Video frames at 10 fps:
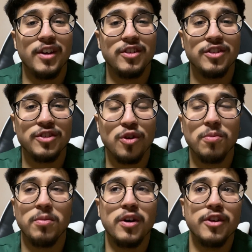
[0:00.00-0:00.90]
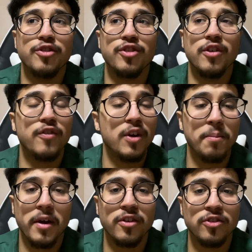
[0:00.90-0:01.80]
just don't put yourself on a
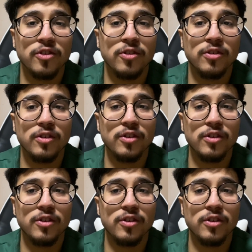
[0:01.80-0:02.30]
pedestal,